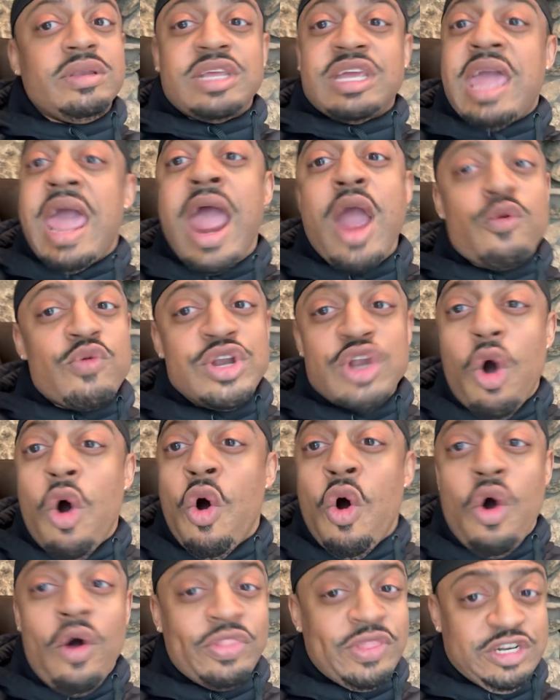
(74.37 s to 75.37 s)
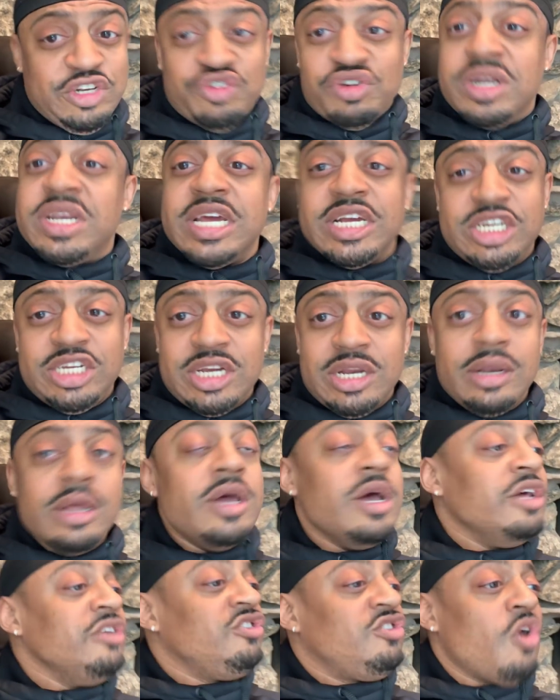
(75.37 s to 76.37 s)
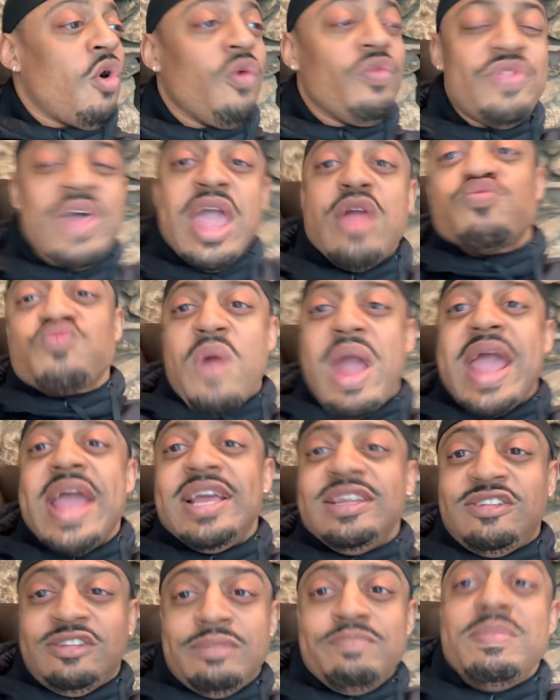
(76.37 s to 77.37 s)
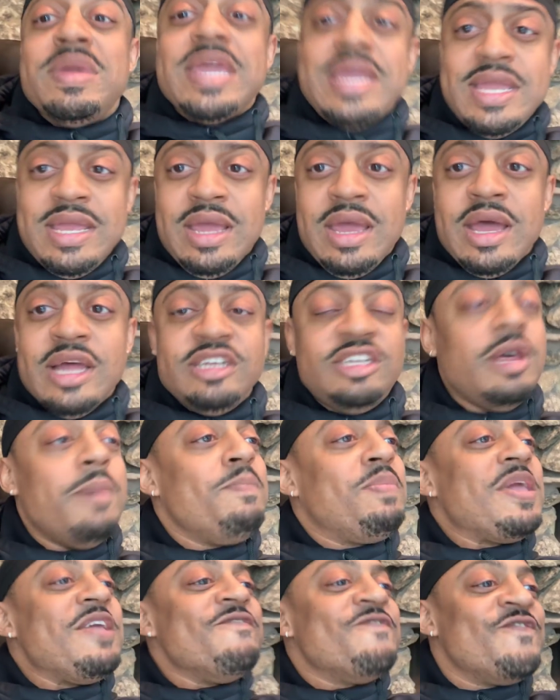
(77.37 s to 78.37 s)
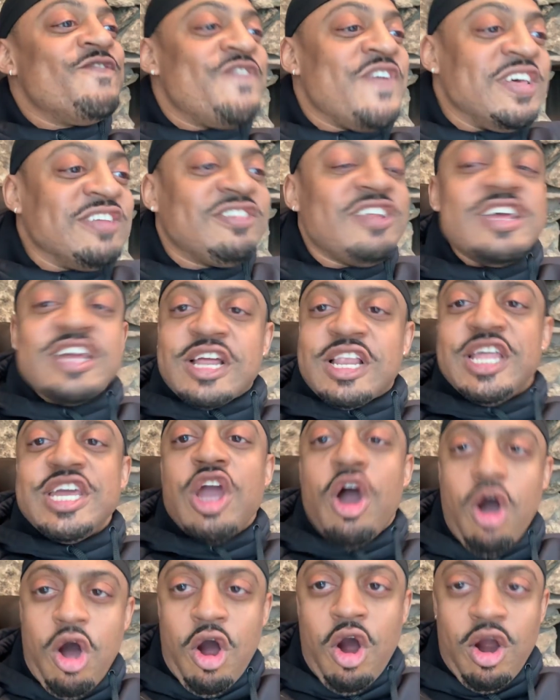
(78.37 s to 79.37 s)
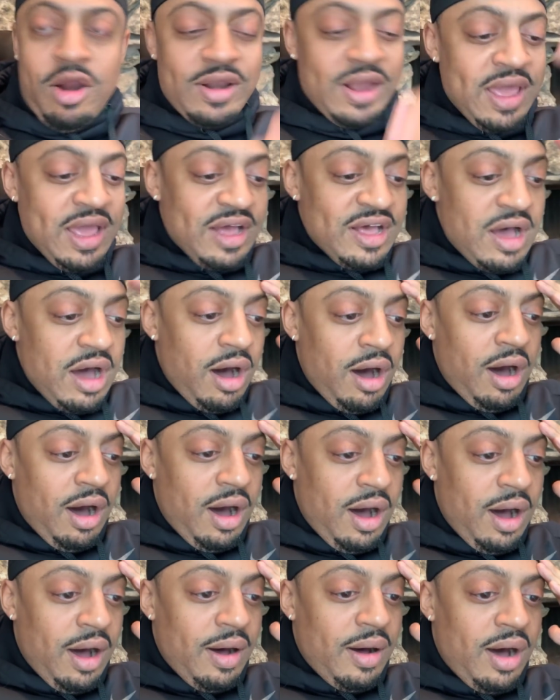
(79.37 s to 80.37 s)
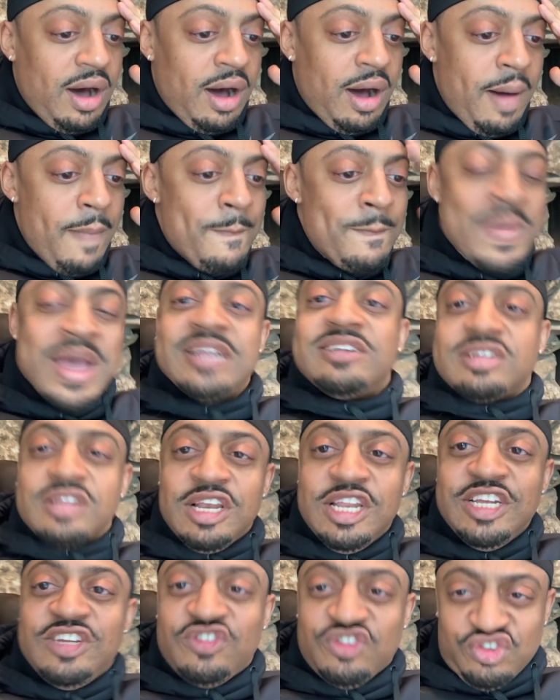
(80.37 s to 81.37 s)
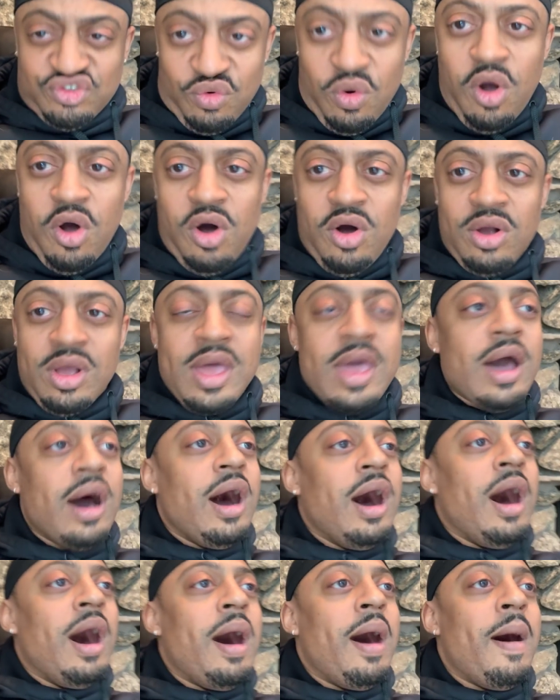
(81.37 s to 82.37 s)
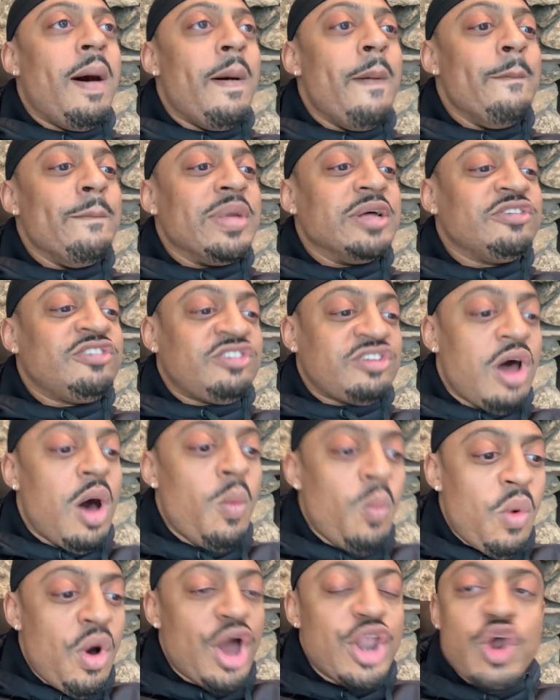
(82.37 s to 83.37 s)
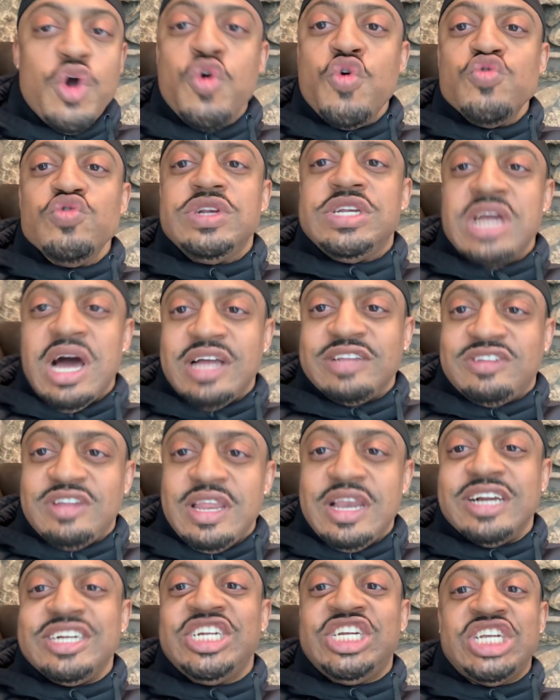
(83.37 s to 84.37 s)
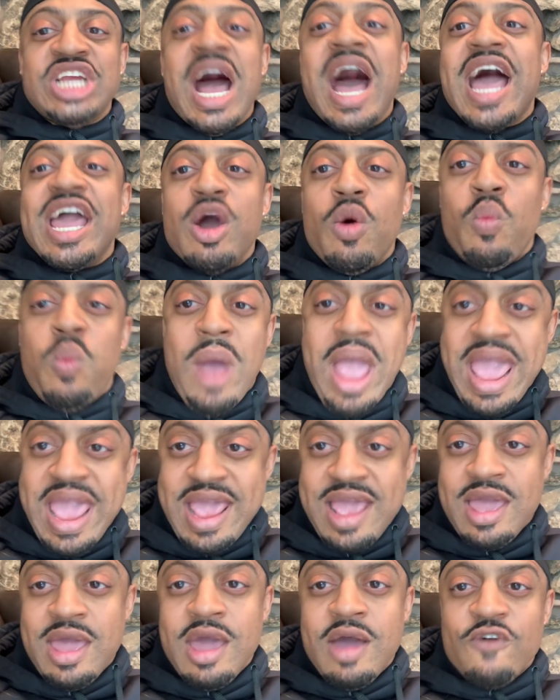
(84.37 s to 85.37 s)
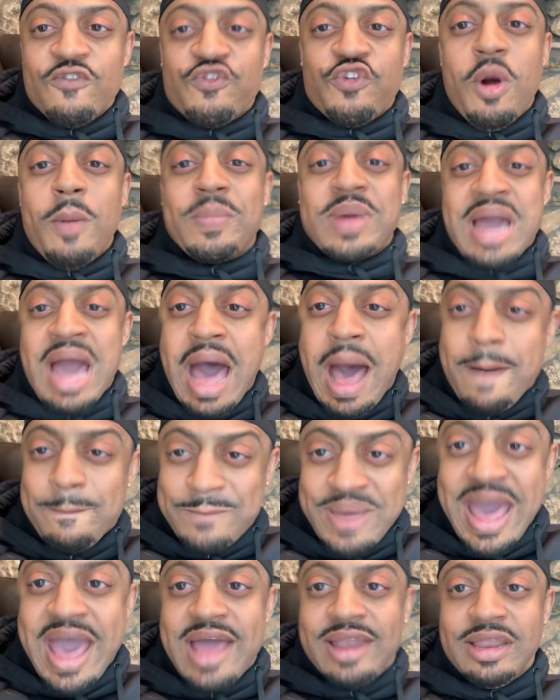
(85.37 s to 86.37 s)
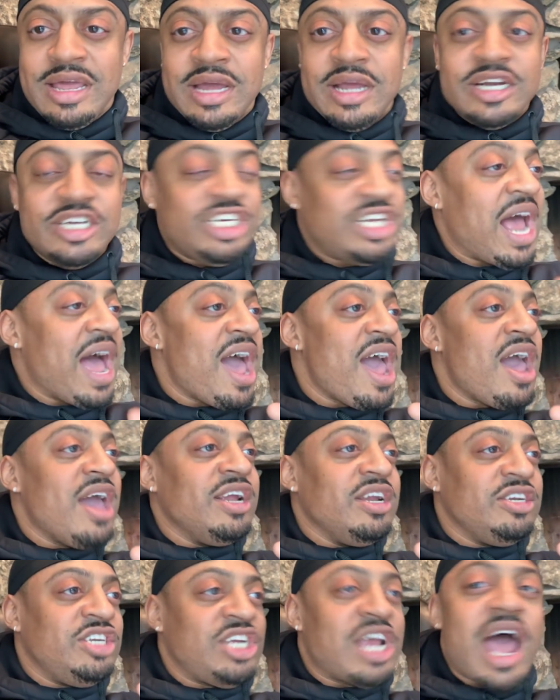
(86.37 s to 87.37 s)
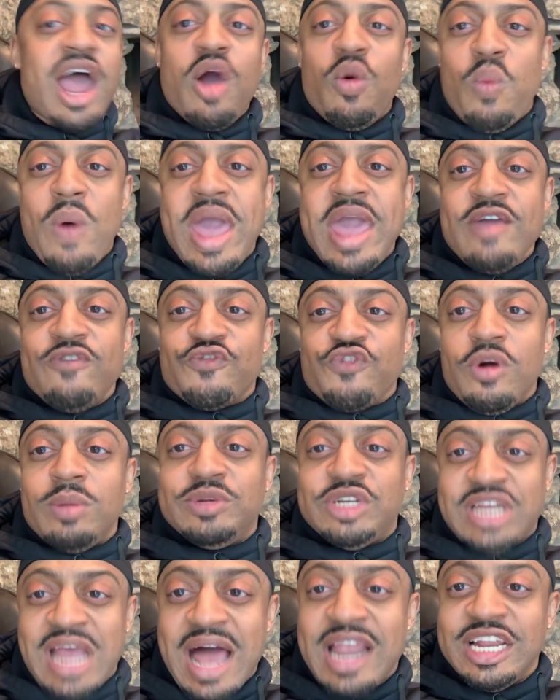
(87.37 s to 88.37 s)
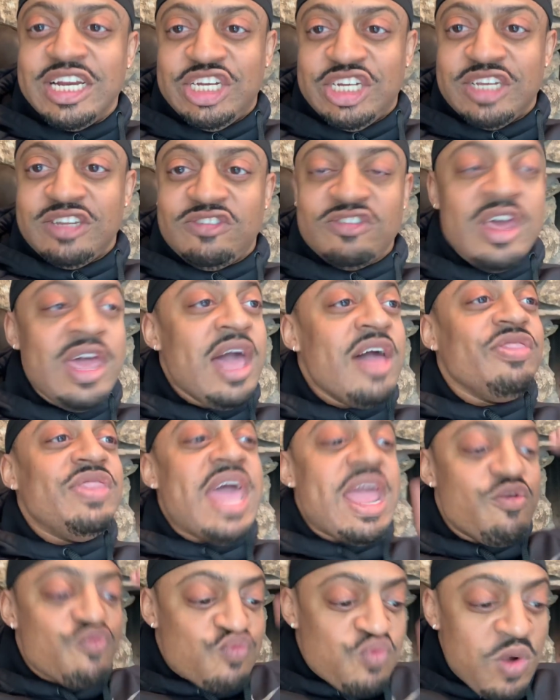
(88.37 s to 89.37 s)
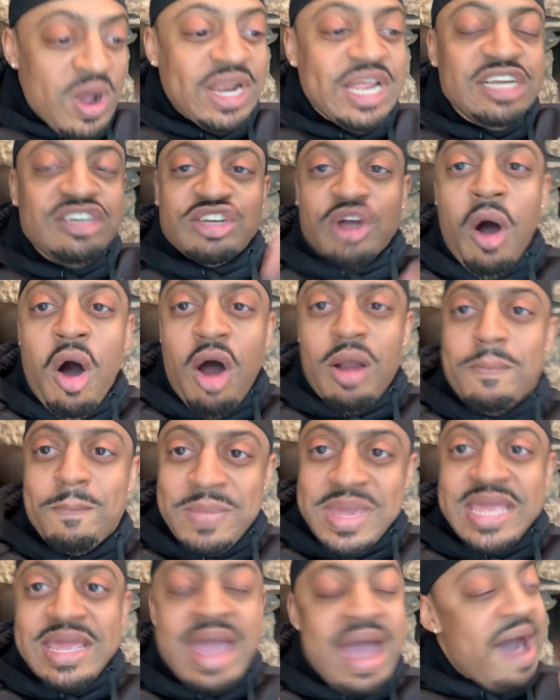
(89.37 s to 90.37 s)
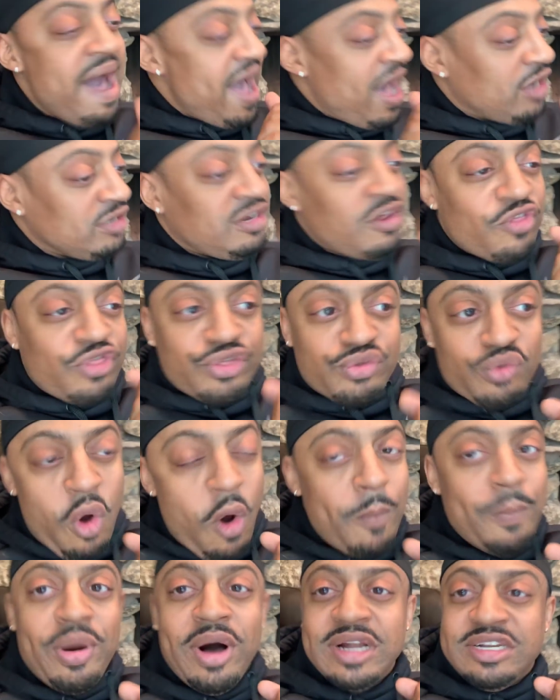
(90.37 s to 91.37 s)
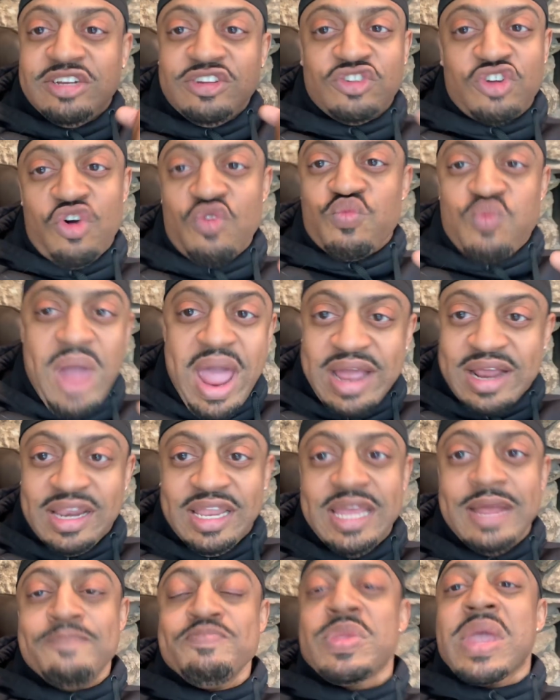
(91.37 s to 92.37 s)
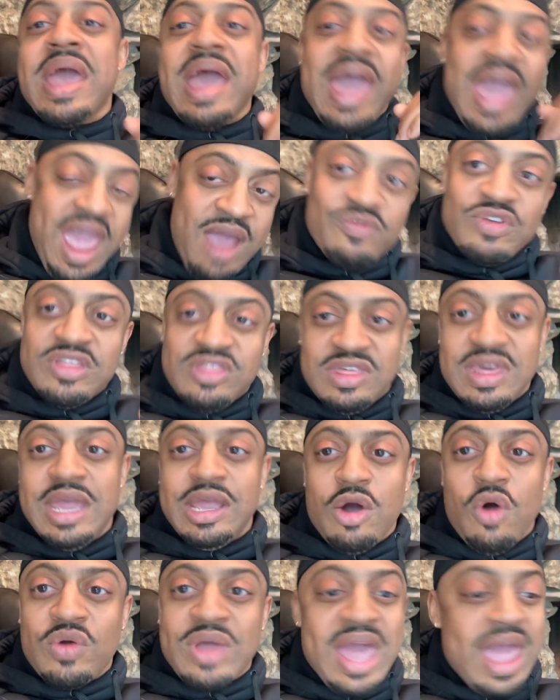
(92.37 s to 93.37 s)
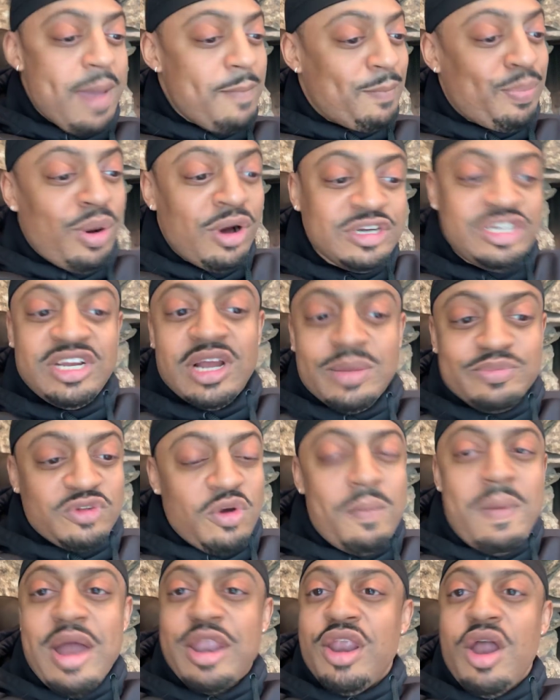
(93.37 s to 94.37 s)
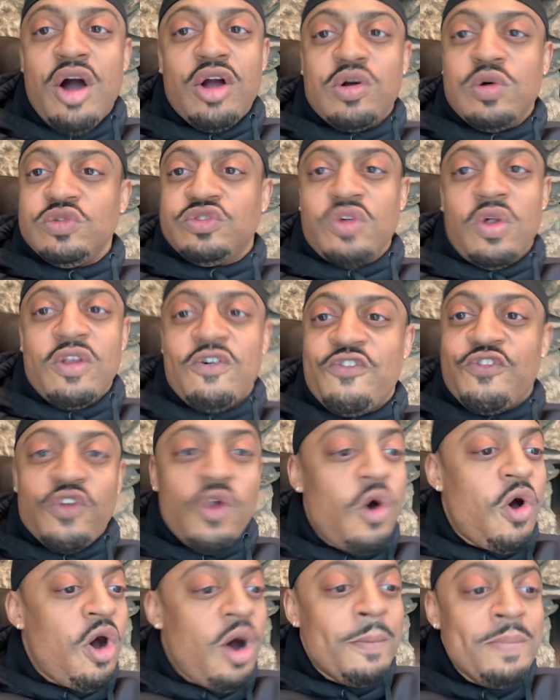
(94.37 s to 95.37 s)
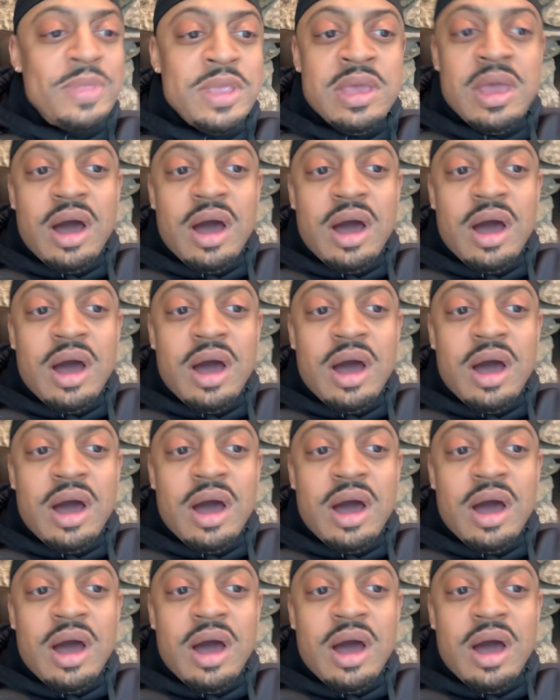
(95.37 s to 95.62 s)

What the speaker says: carried on the tradition. So they raised me to be physically hard, mentally strong, someone who doesn't shy away from combat, shy away from challenges. They really taught me how to throw punches correctly, everything, okay? Push-ups on my knuckles on the floor,